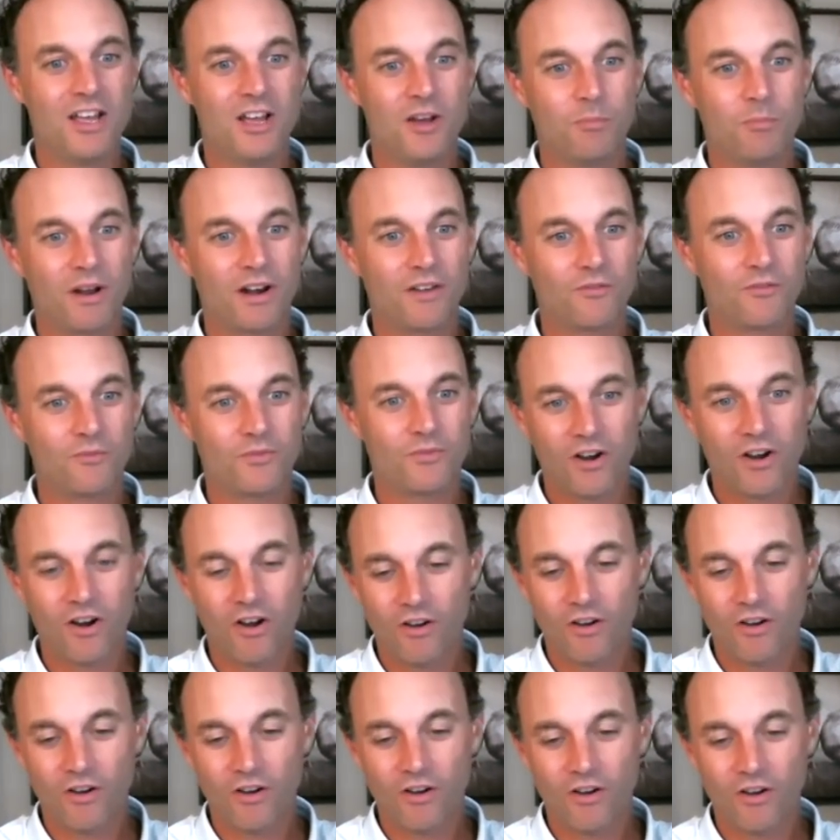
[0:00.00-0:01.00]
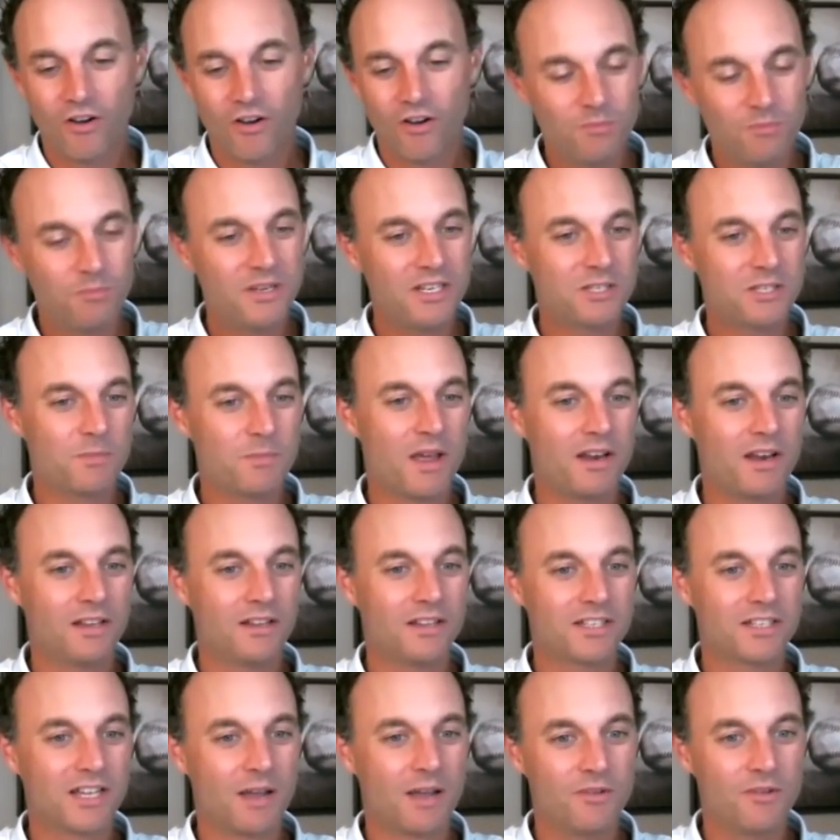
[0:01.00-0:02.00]
But if they should be spending
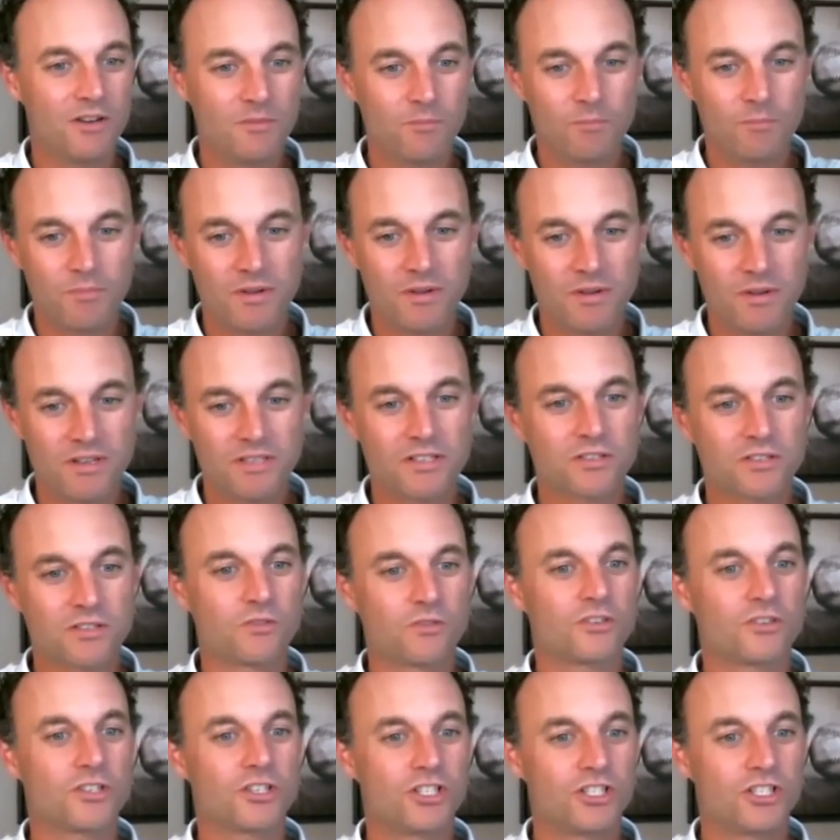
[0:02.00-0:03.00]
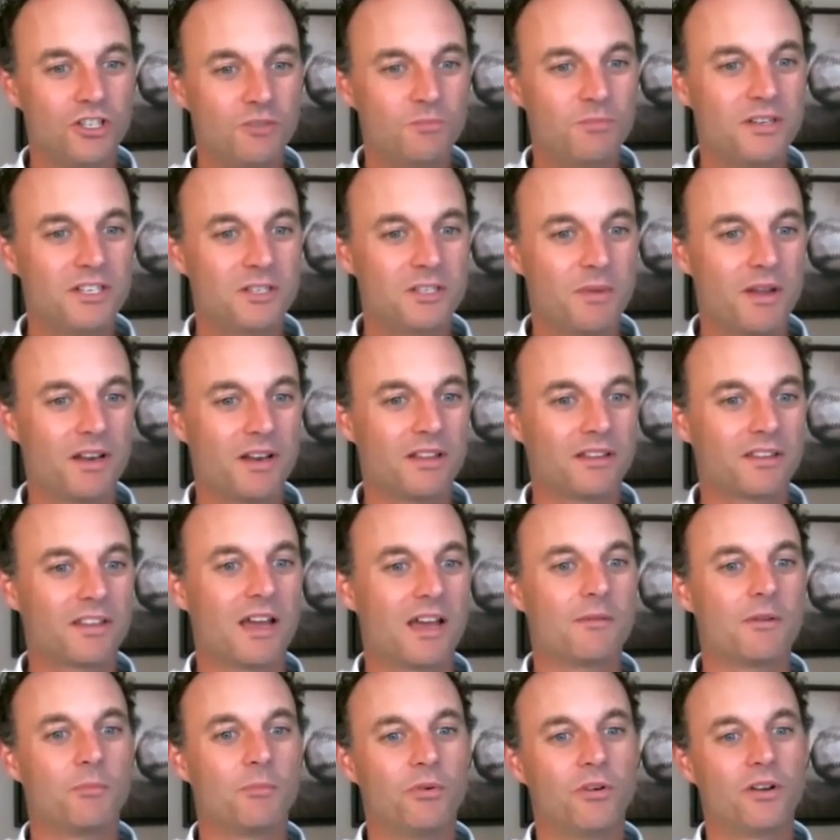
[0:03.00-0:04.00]
the time, your business owners should be spending the
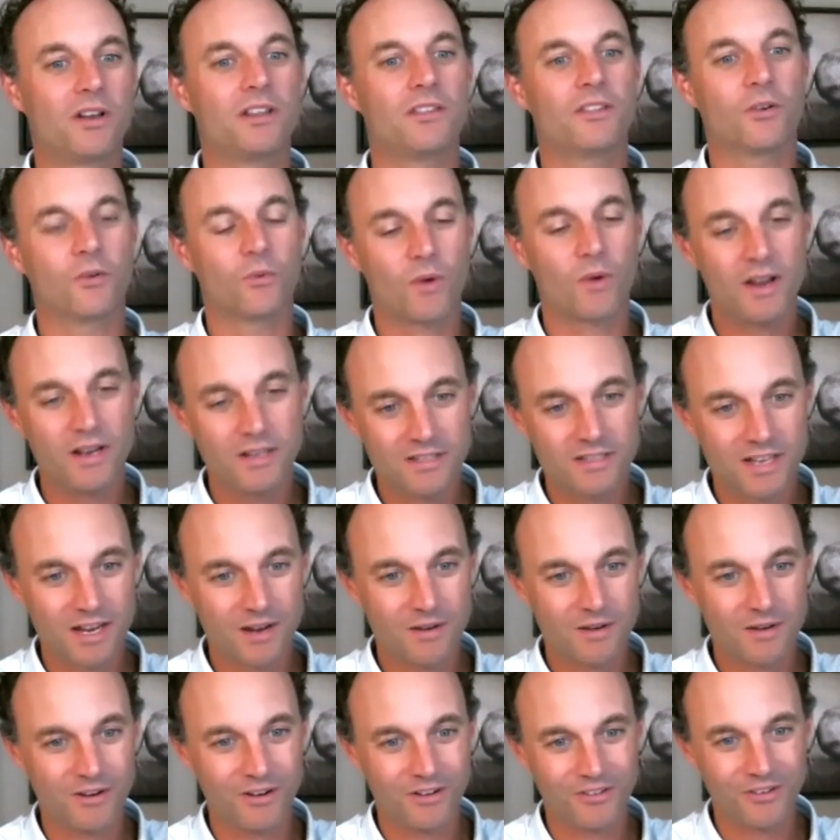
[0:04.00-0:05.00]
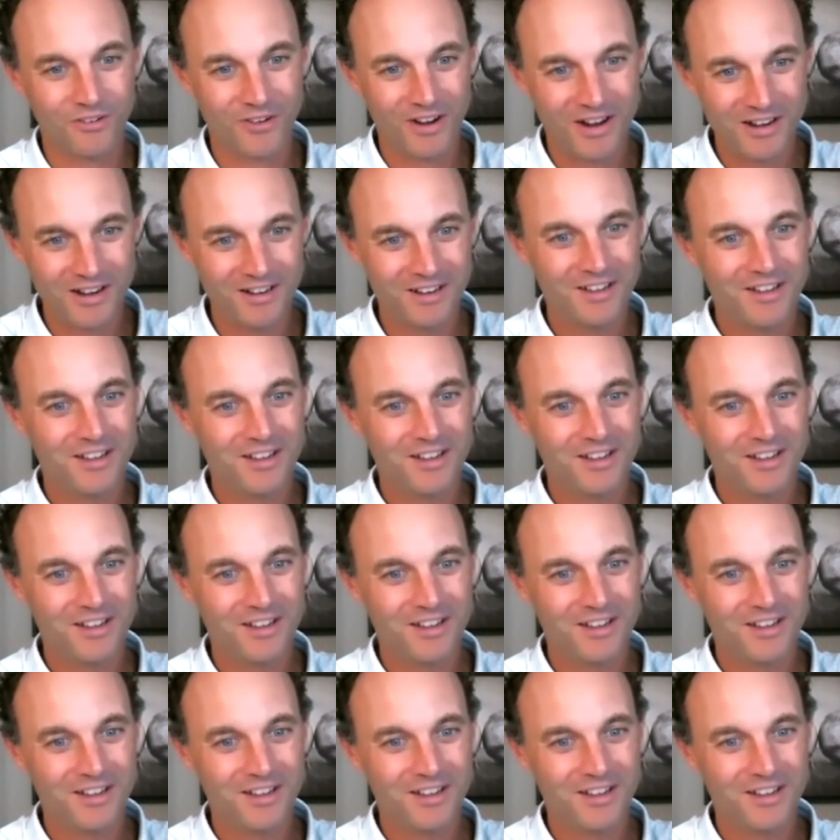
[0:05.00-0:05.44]
time to put in the right side, the right